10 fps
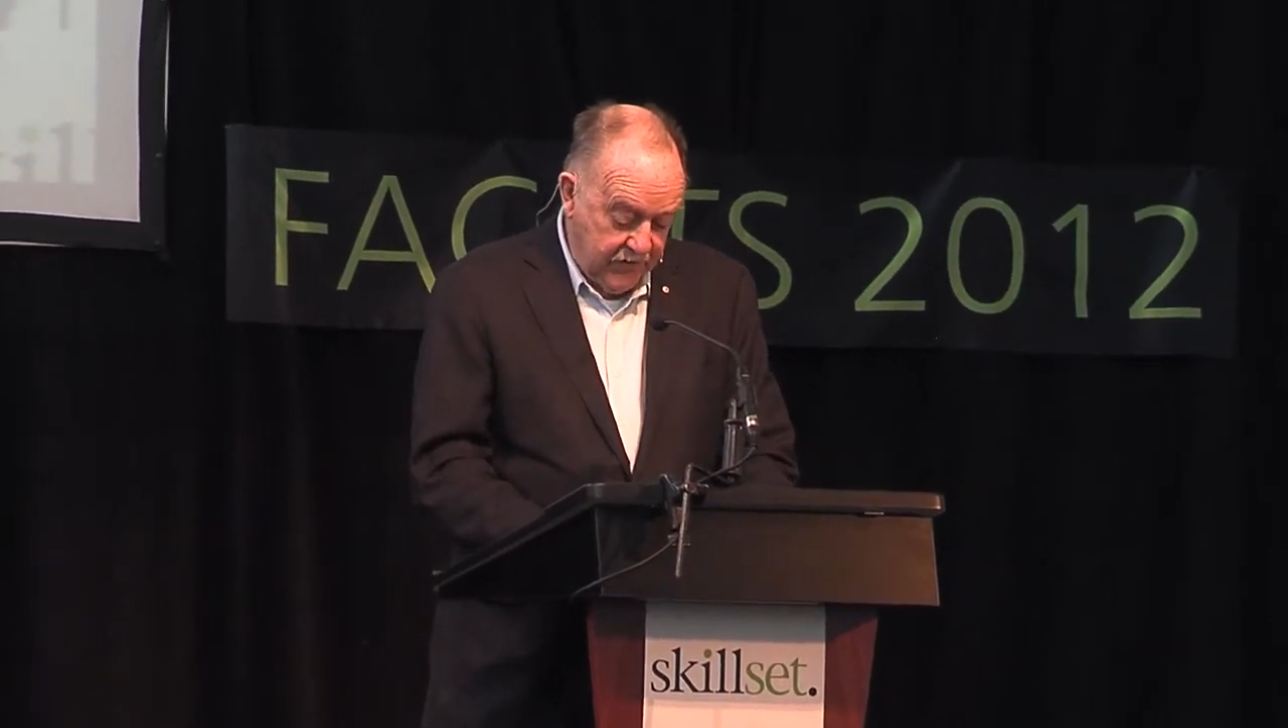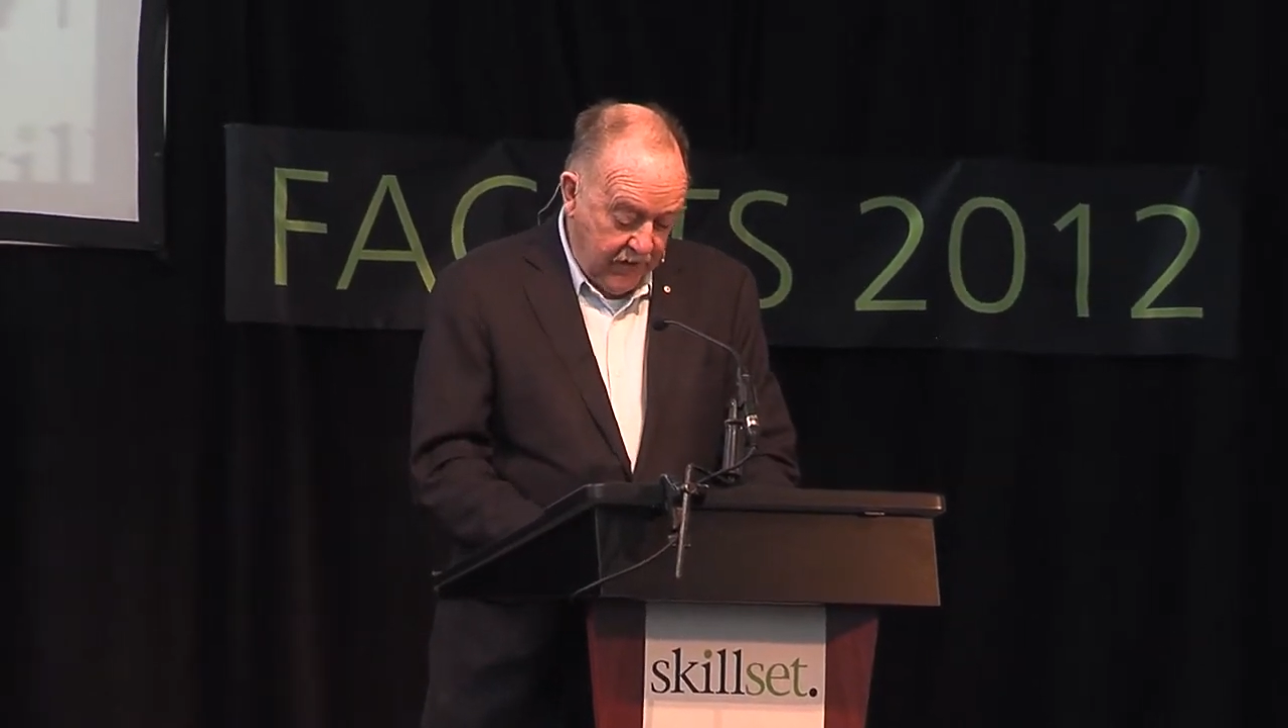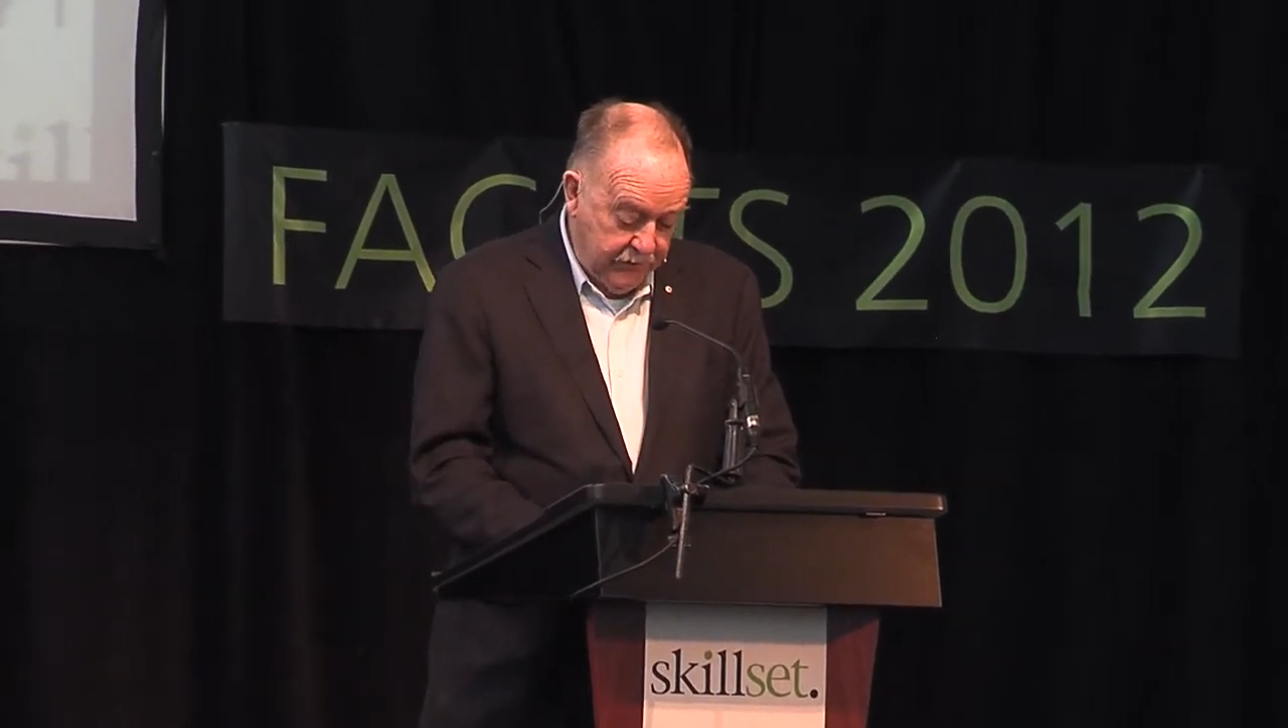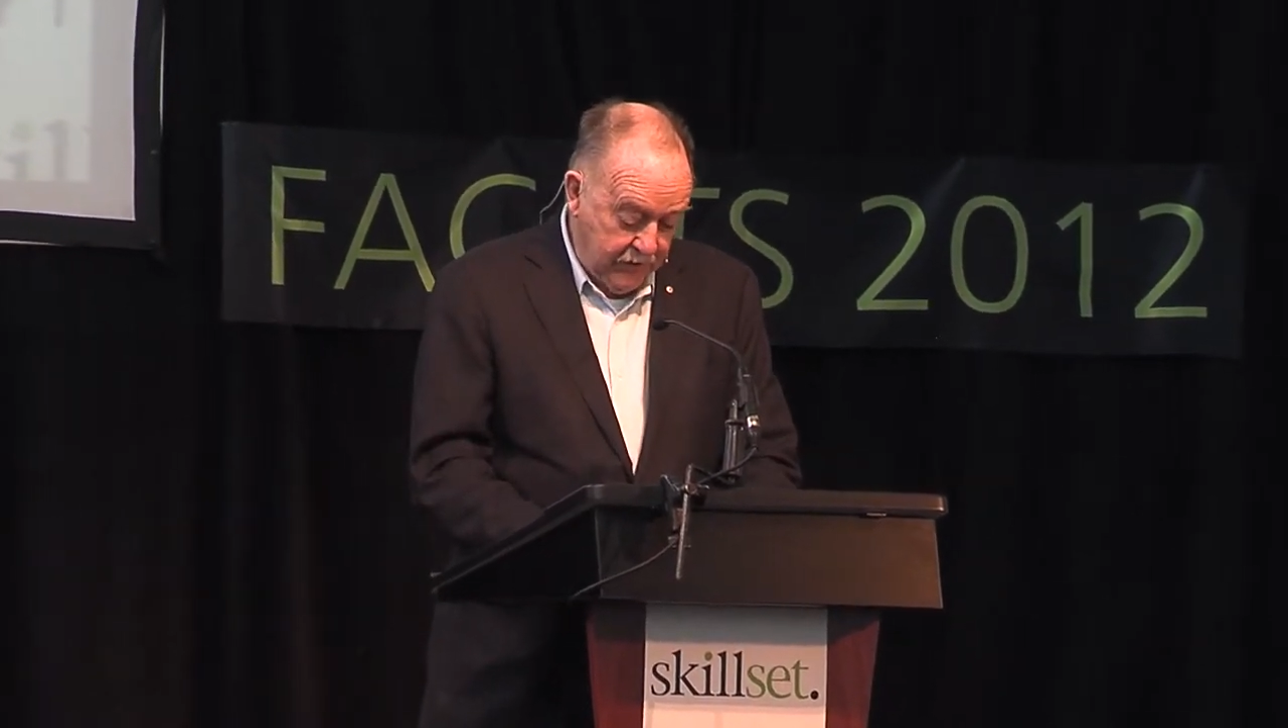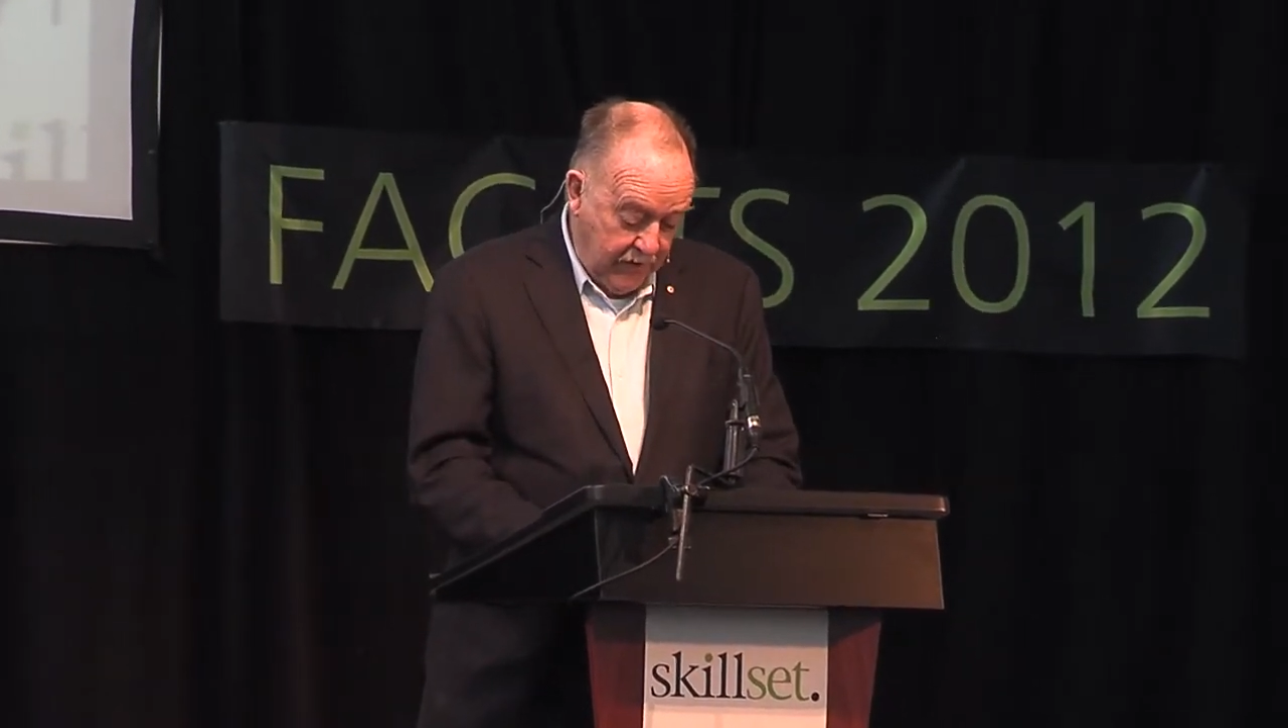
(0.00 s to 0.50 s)

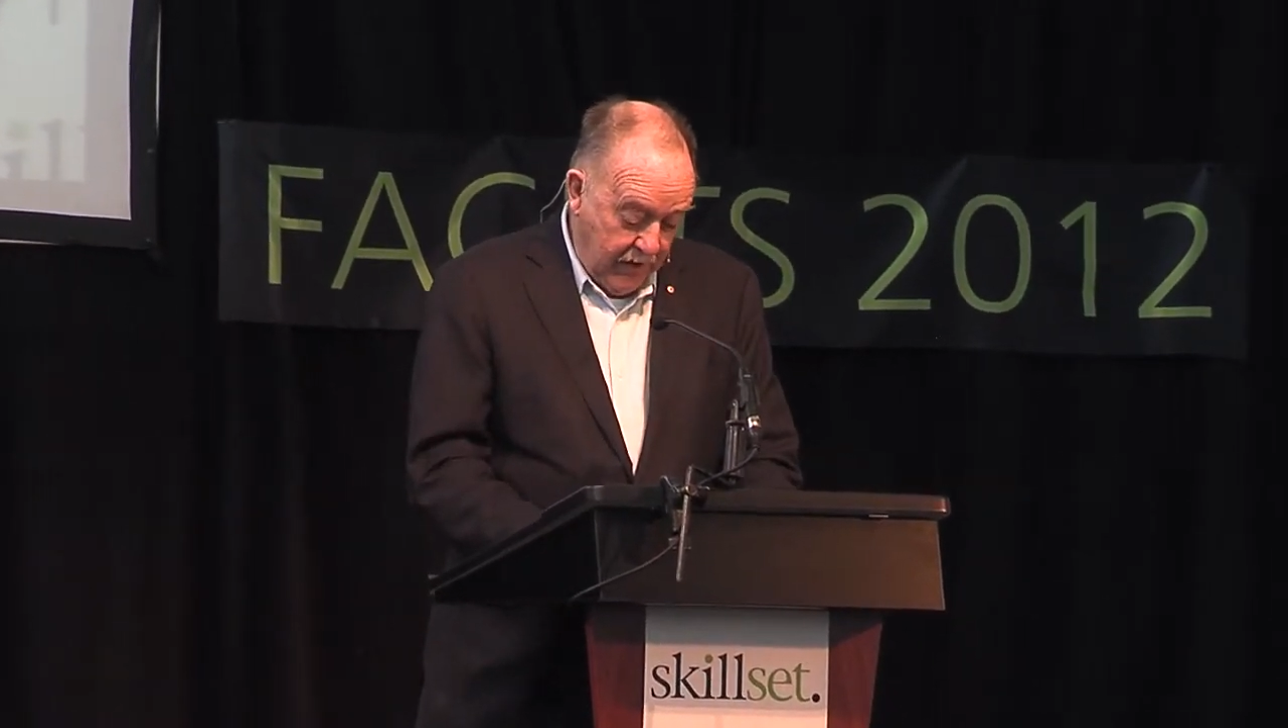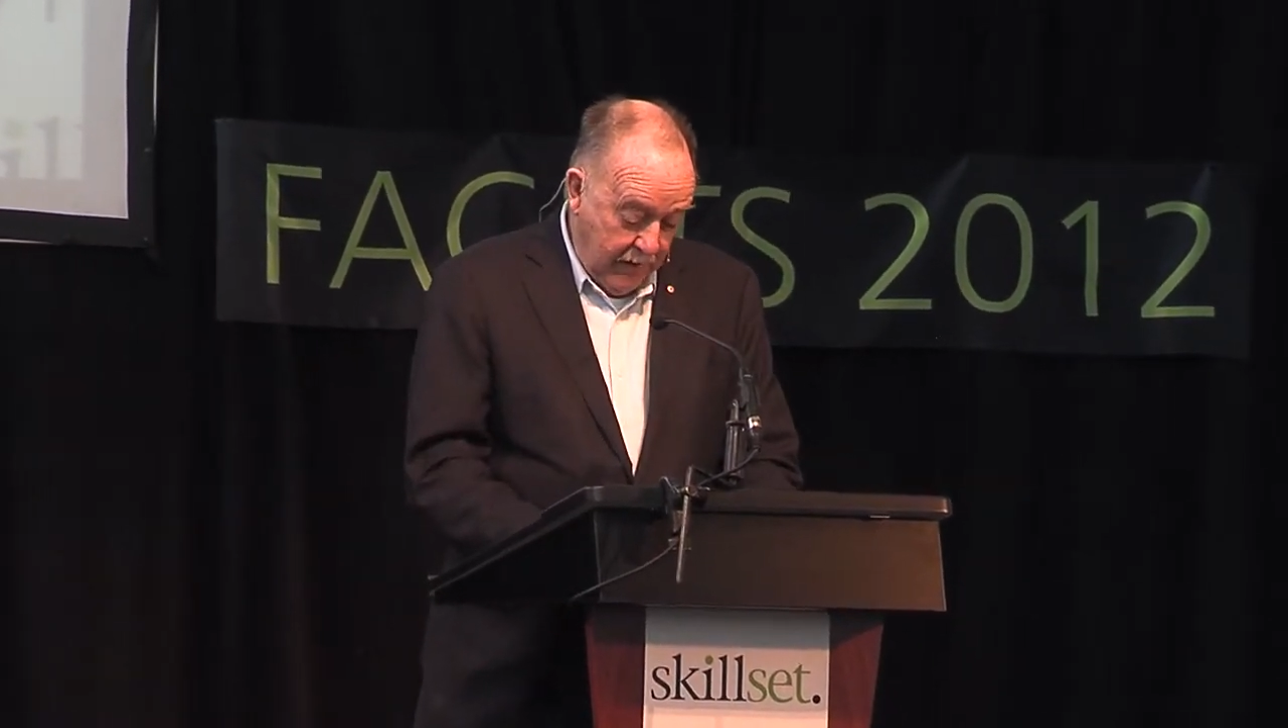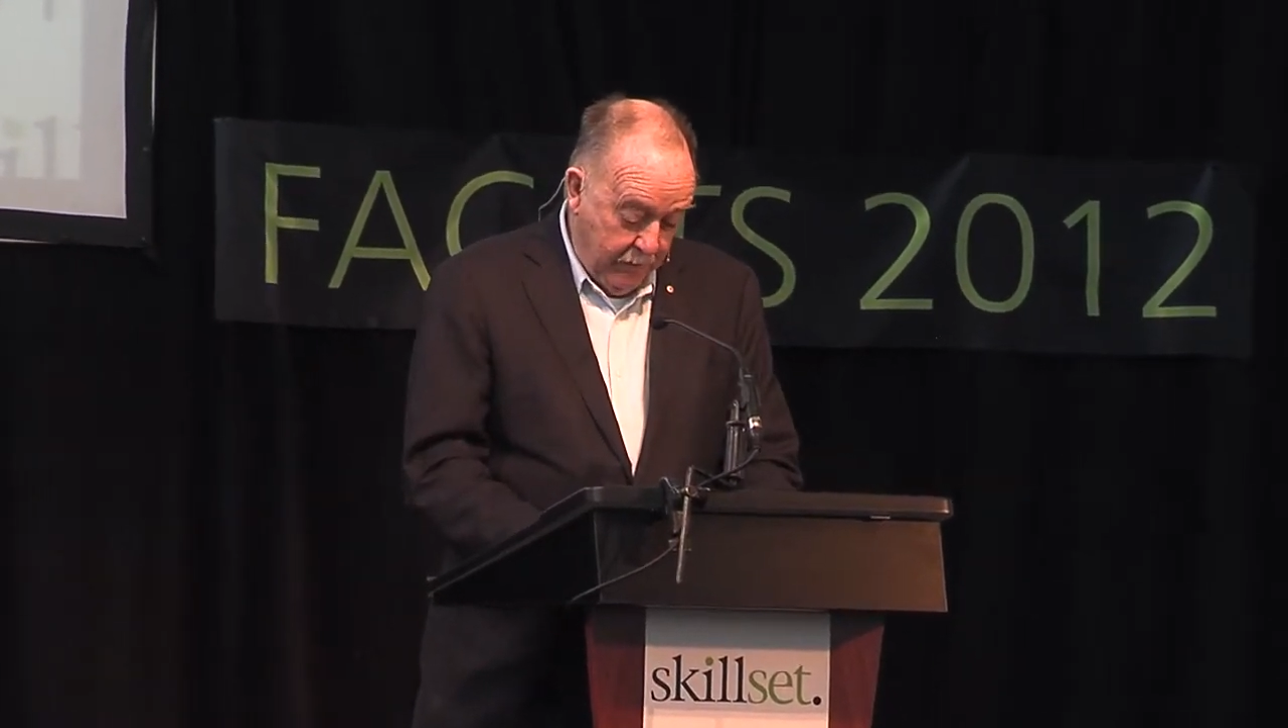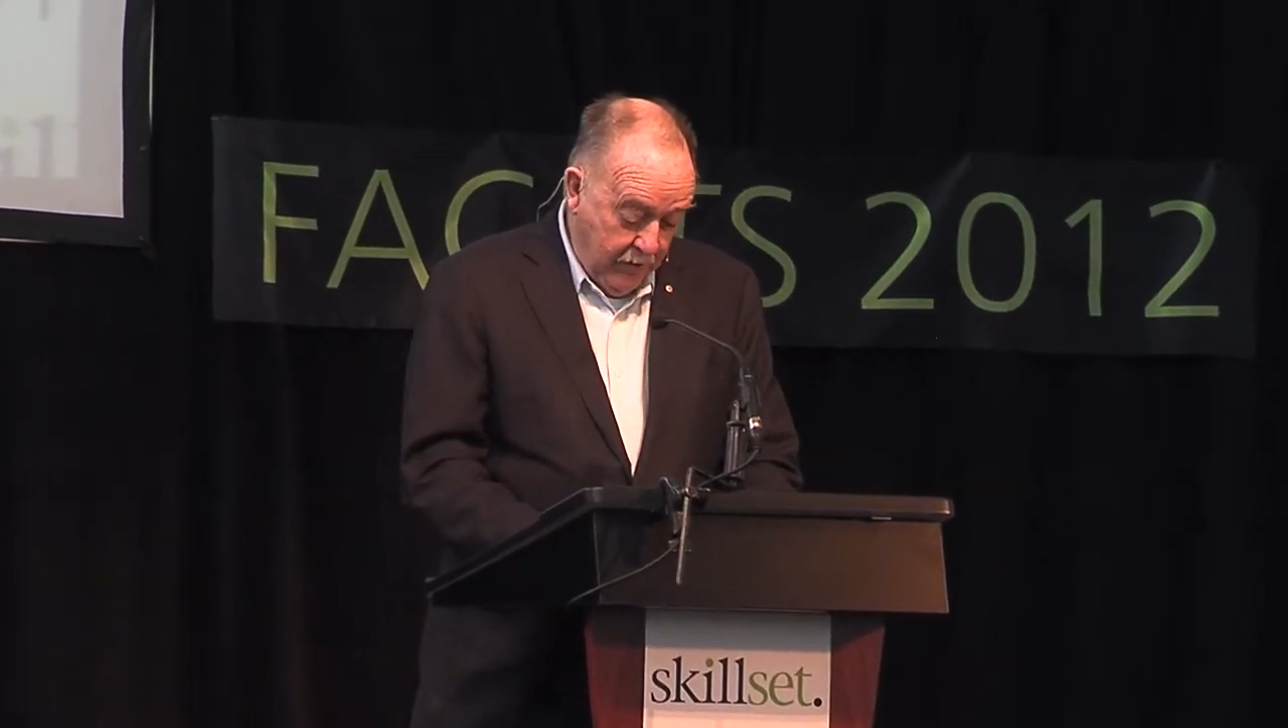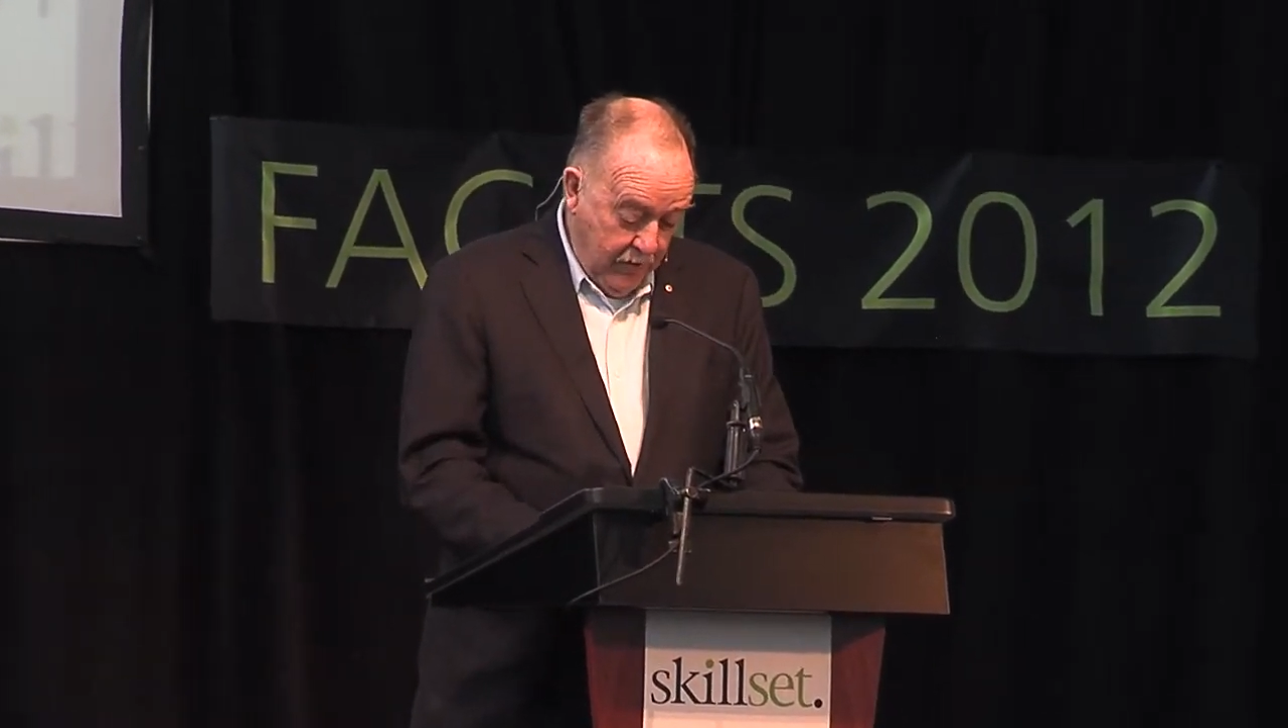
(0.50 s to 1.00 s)
captured
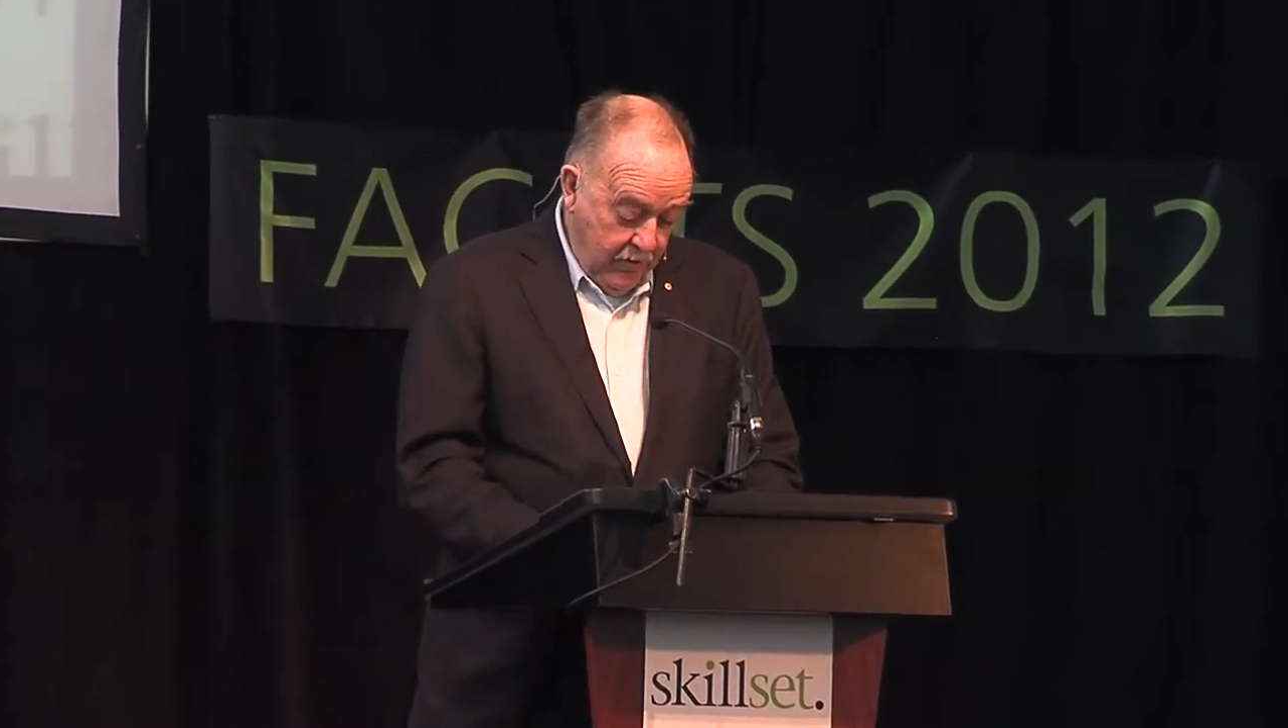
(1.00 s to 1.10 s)
carbon